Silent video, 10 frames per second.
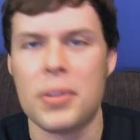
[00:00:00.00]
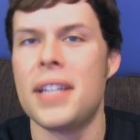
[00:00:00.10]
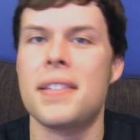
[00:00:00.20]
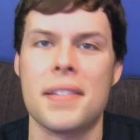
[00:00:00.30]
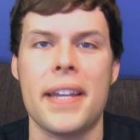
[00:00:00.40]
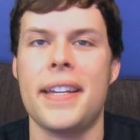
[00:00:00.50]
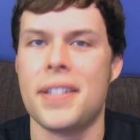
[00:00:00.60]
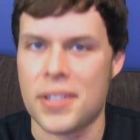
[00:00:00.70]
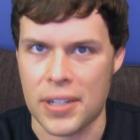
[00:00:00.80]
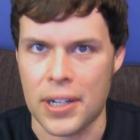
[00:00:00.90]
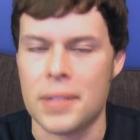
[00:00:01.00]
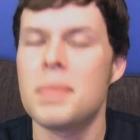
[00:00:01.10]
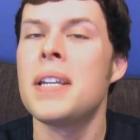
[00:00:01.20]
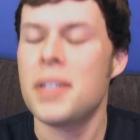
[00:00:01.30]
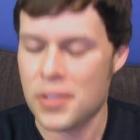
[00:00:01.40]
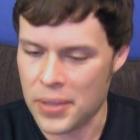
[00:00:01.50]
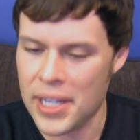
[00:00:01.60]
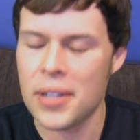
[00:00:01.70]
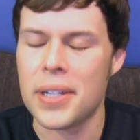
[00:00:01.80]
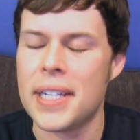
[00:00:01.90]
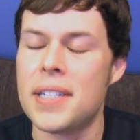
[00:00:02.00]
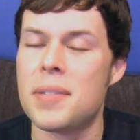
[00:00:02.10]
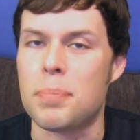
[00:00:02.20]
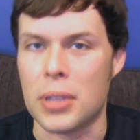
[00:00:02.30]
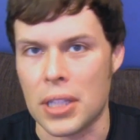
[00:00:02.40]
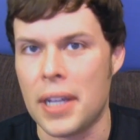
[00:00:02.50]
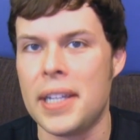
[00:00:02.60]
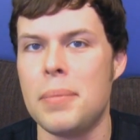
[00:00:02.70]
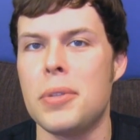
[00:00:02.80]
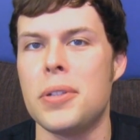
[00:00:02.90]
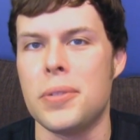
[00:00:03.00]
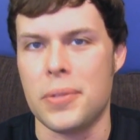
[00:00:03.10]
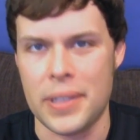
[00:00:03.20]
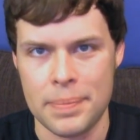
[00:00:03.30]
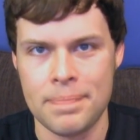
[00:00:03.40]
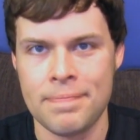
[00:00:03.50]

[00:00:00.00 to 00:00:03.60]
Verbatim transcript: a place as any to start. So here is Bloody Moon.